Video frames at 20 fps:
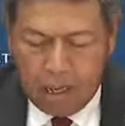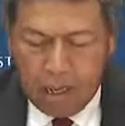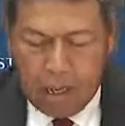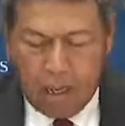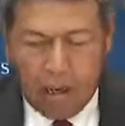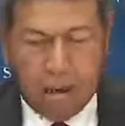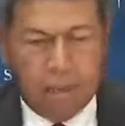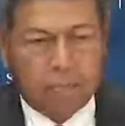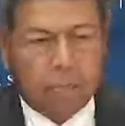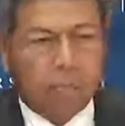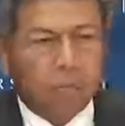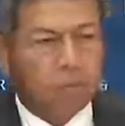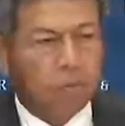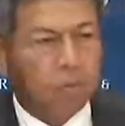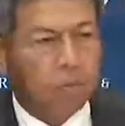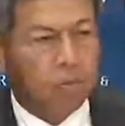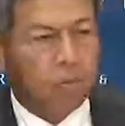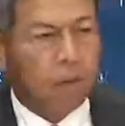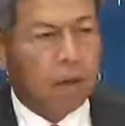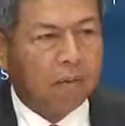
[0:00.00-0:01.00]
um,
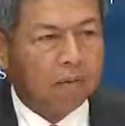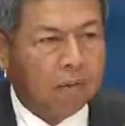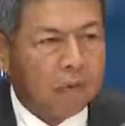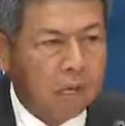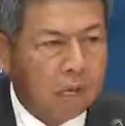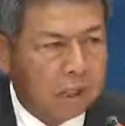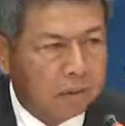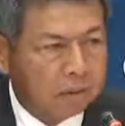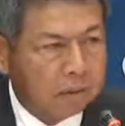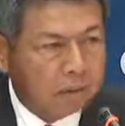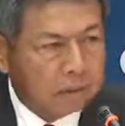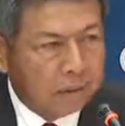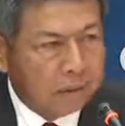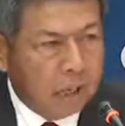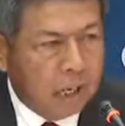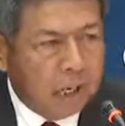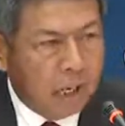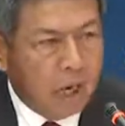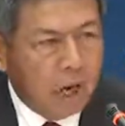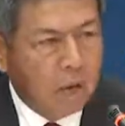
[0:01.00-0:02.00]
we have heard
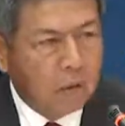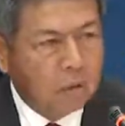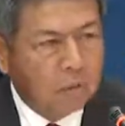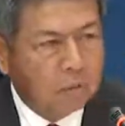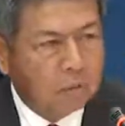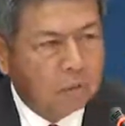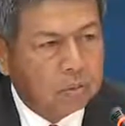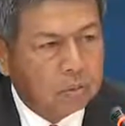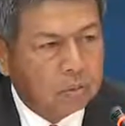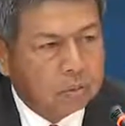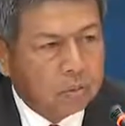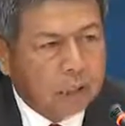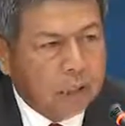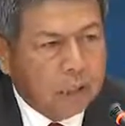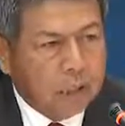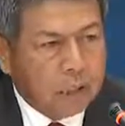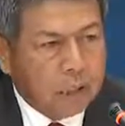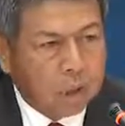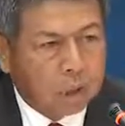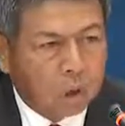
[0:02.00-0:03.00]
uh, how
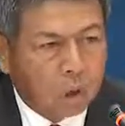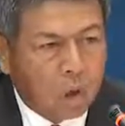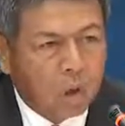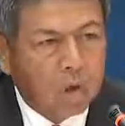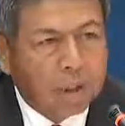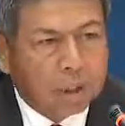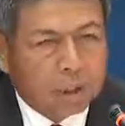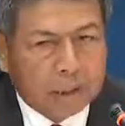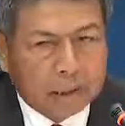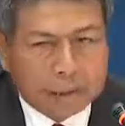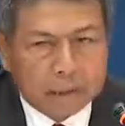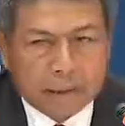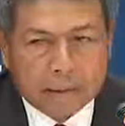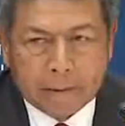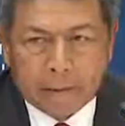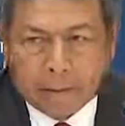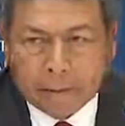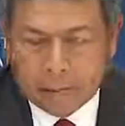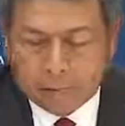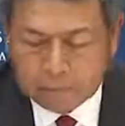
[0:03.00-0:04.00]
historically,
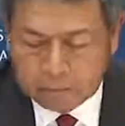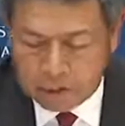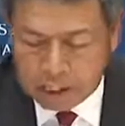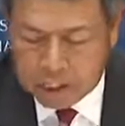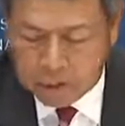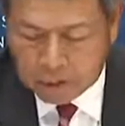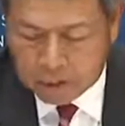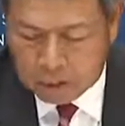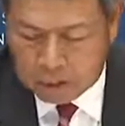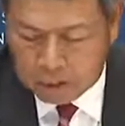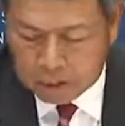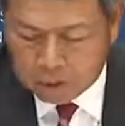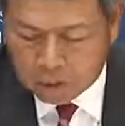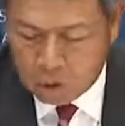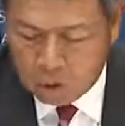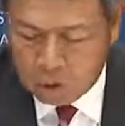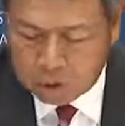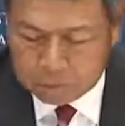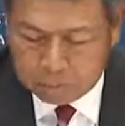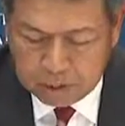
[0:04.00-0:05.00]
uh, Malaysia has
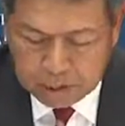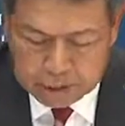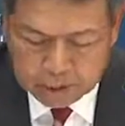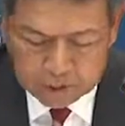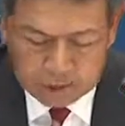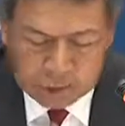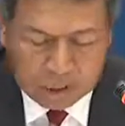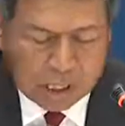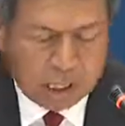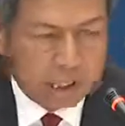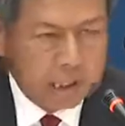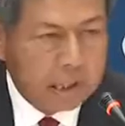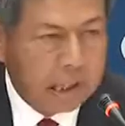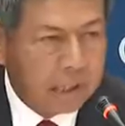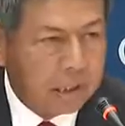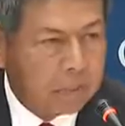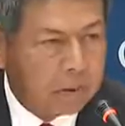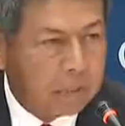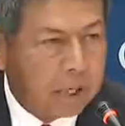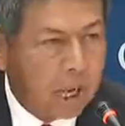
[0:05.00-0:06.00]
always been a steady
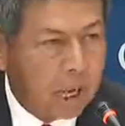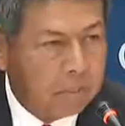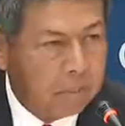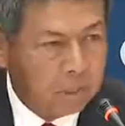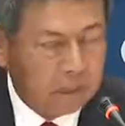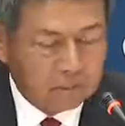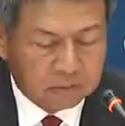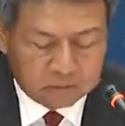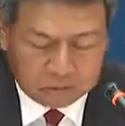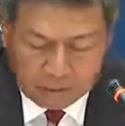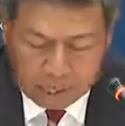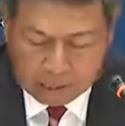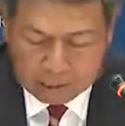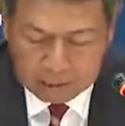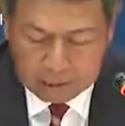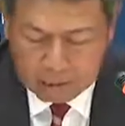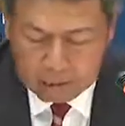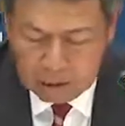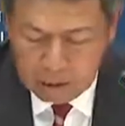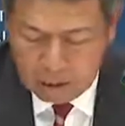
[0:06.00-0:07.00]
and reliable
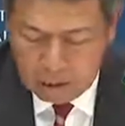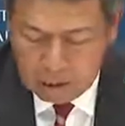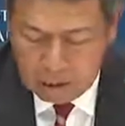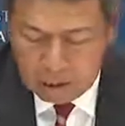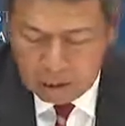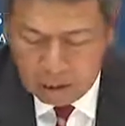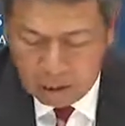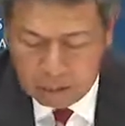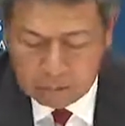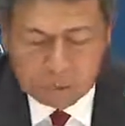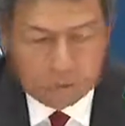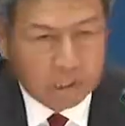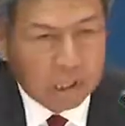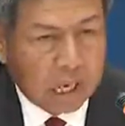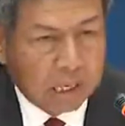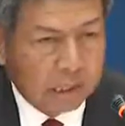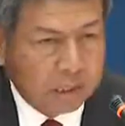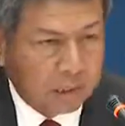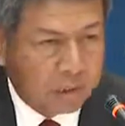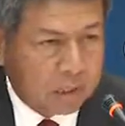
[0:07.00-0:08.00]
friend of the
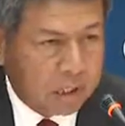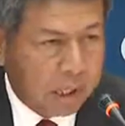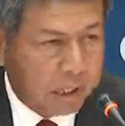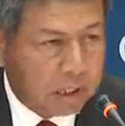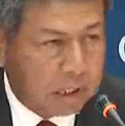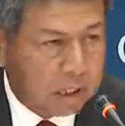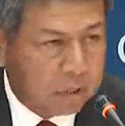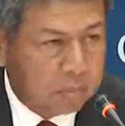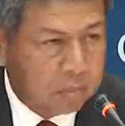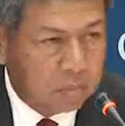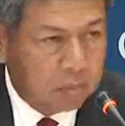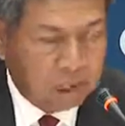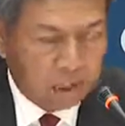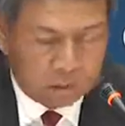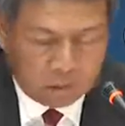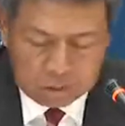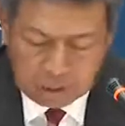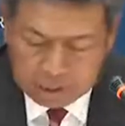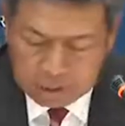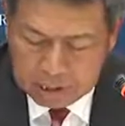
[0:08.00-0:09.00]
United States
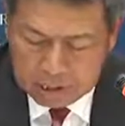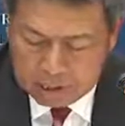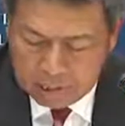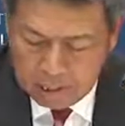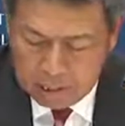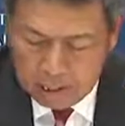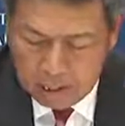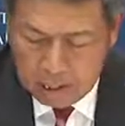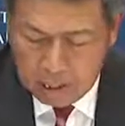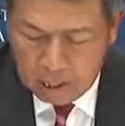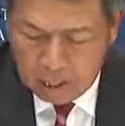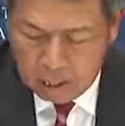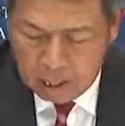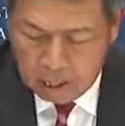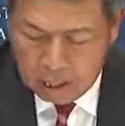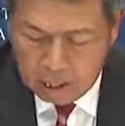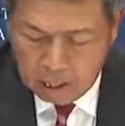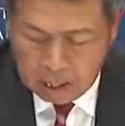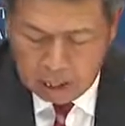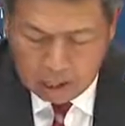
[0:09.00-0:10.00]
military.
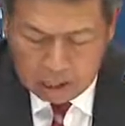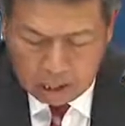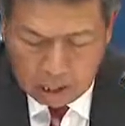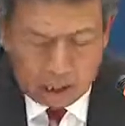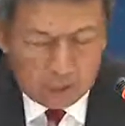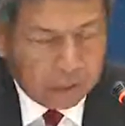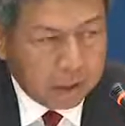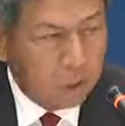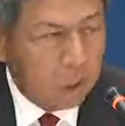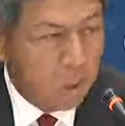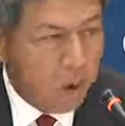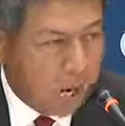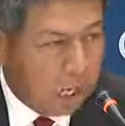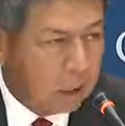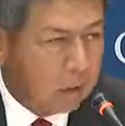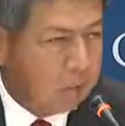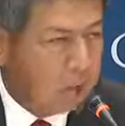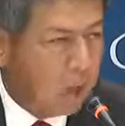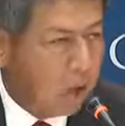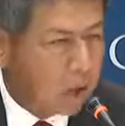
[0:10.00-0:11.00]
Uh, I think
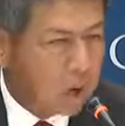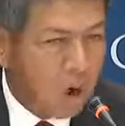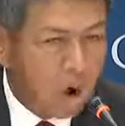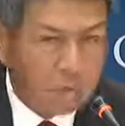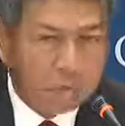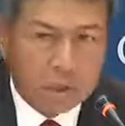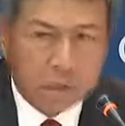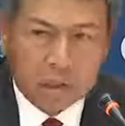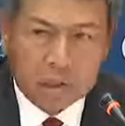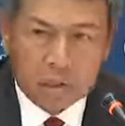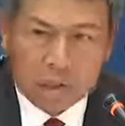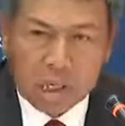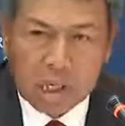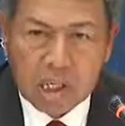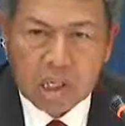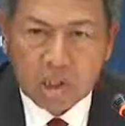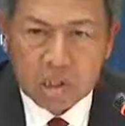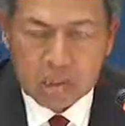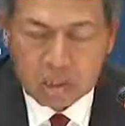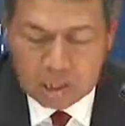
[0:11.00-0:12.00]
one of our common
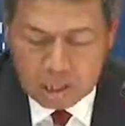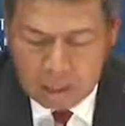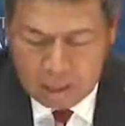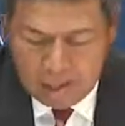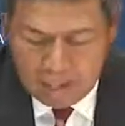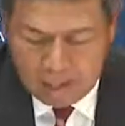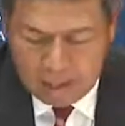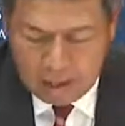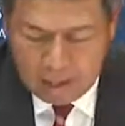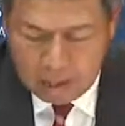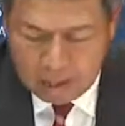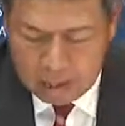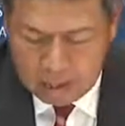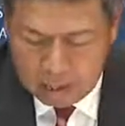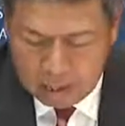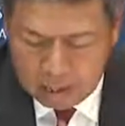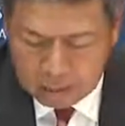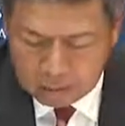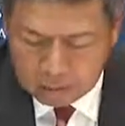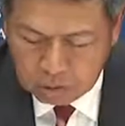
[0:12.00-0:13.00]
interests
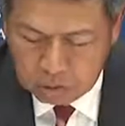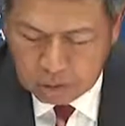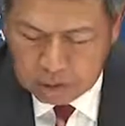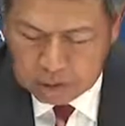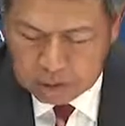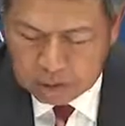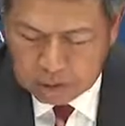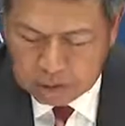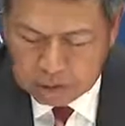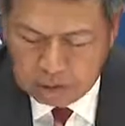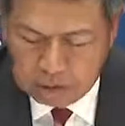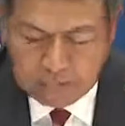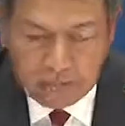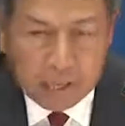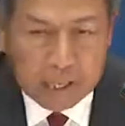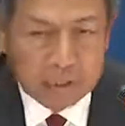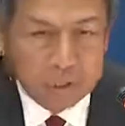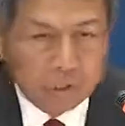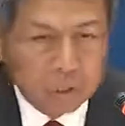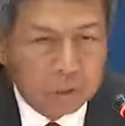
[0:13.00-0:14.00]
uh, is always in
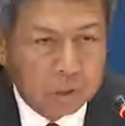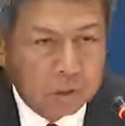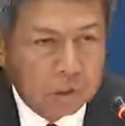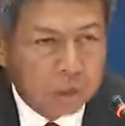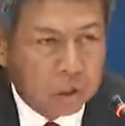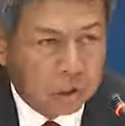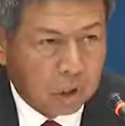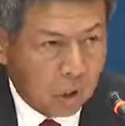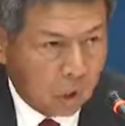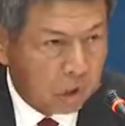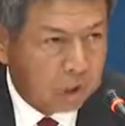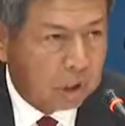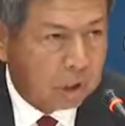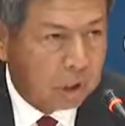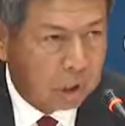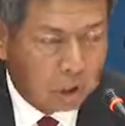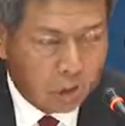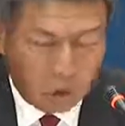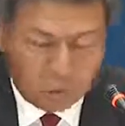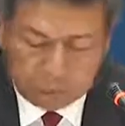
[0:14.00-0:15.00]
defense and
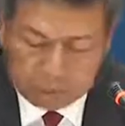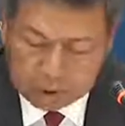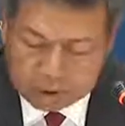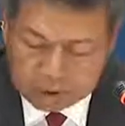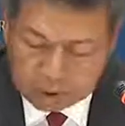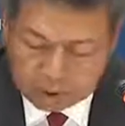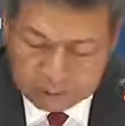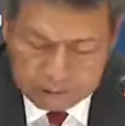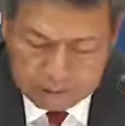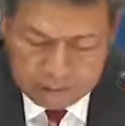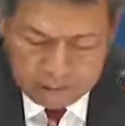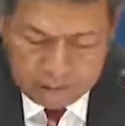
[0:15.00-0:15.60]
security cooperation.